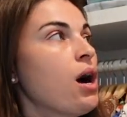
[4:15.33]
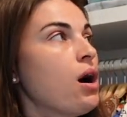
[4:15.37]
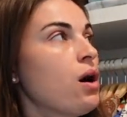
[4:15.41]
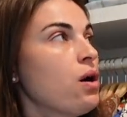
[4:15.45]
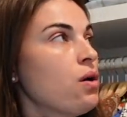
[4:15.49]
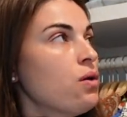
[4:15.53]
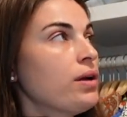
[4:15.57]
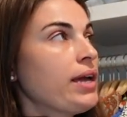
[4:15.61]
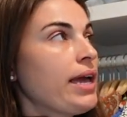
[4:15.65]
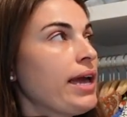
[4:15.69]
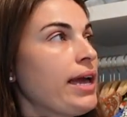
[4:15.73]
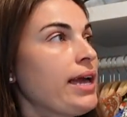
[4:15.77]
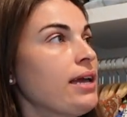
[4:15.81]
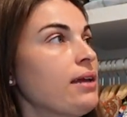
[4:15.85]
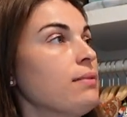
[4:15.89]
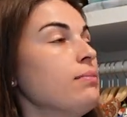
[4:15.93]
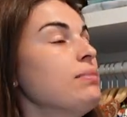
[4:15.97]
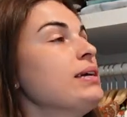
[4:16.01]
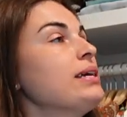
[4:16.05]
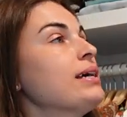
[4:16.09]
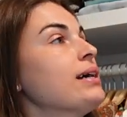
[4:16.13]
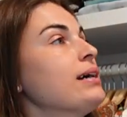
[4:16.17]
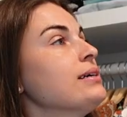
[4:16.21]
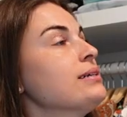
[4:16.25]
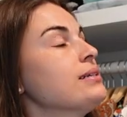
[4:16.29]
okay
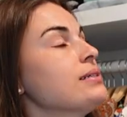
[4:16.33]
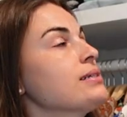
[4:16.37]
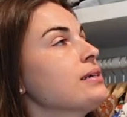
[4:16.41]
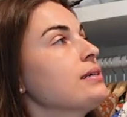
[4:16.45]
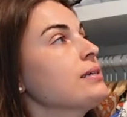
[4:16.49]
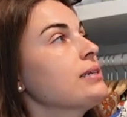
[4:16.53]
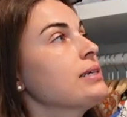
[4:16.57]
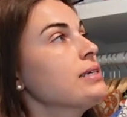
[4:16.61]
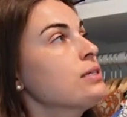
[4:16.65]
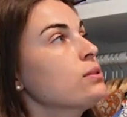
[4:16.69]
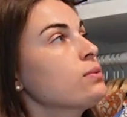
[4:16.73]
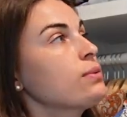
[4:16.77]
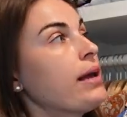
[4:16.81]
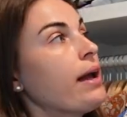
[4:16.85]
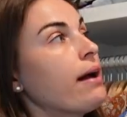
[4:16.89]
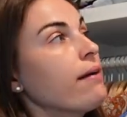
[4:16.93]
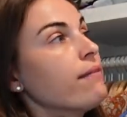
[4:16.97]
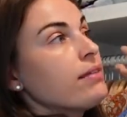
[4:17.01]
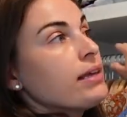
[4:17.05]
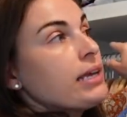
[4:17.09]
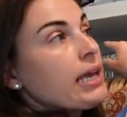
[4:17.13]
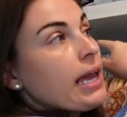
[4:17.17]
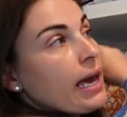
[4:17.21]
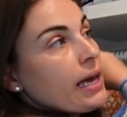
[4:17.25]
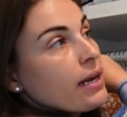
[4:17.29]
because at least we have
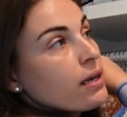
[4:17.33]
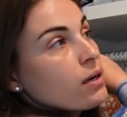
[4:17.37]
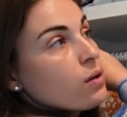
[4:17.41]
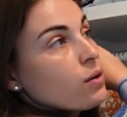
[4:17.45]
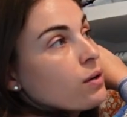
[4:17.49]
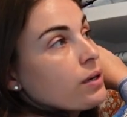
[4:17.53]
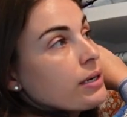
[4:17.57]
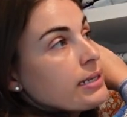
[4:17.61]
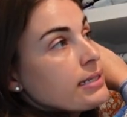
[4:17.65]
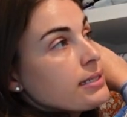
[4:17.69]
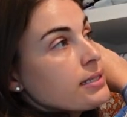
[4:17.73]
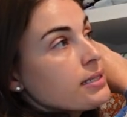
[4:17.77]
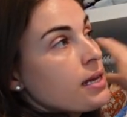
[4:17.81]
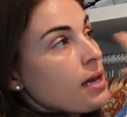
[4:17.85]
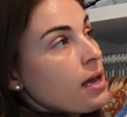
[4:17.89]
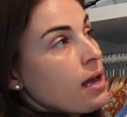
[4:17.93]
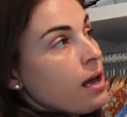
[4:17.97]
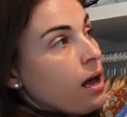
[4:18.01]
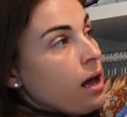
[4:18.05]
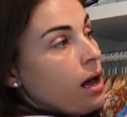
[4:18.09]
the categories